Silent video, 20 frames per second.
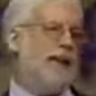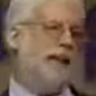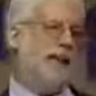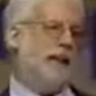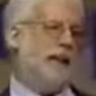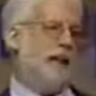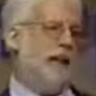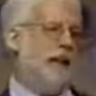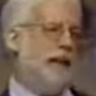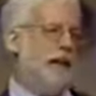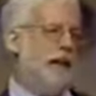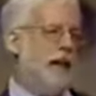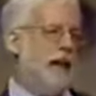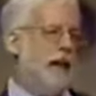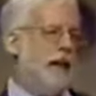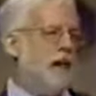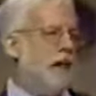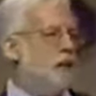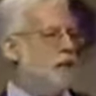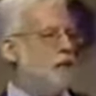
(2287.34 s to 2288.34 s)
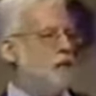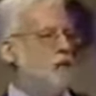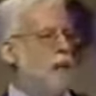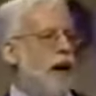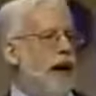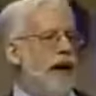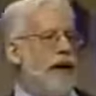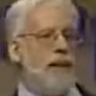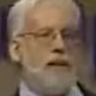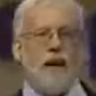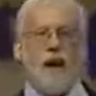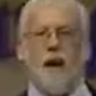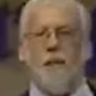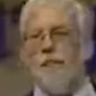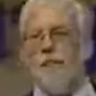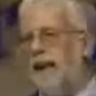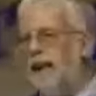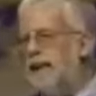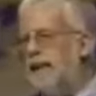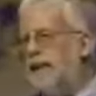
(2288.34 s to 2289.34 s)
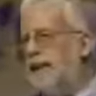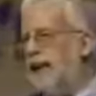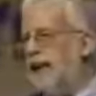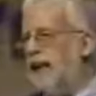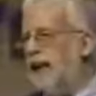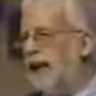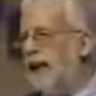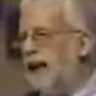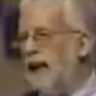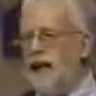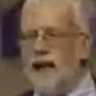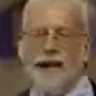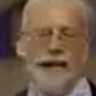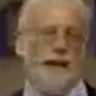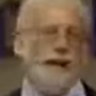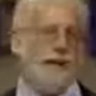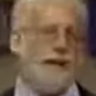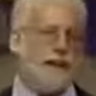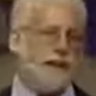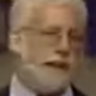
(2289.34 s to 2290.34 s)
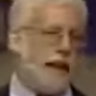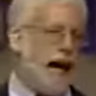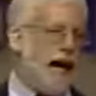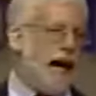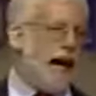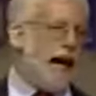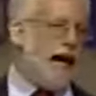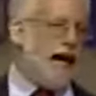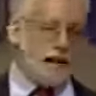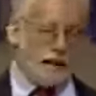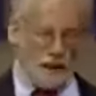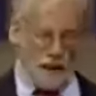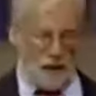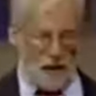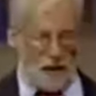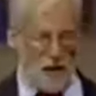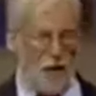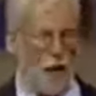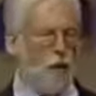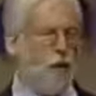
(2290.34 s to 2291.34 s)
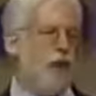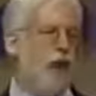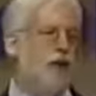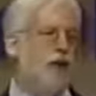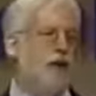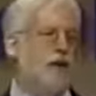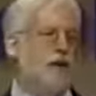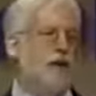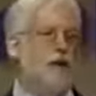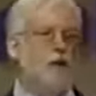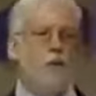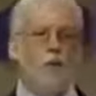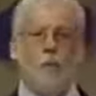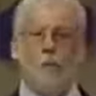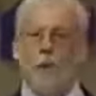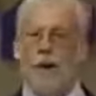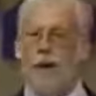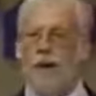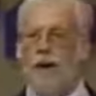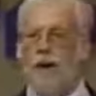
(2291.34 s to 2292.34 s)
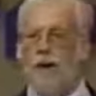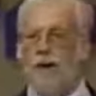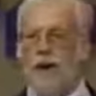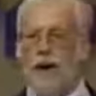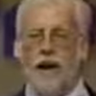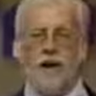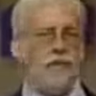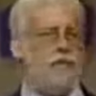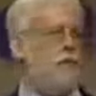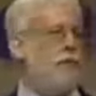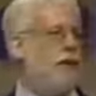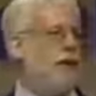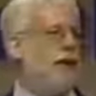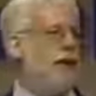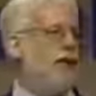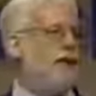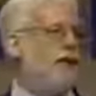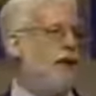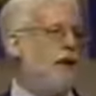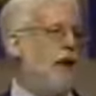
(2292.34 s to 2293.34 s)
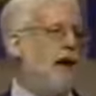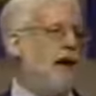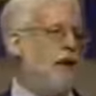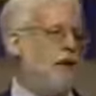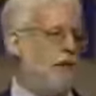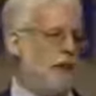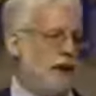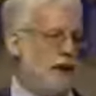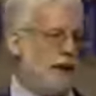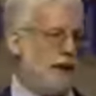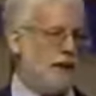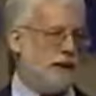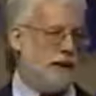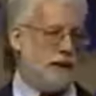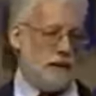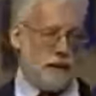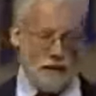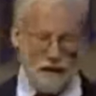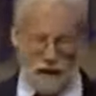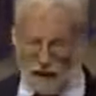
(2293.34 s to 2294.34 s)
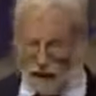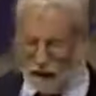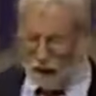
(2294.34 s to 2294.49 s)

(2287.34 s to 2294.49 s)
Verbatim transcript: Mason. And those ways are basically signs, tokens, words, and points of your entrance.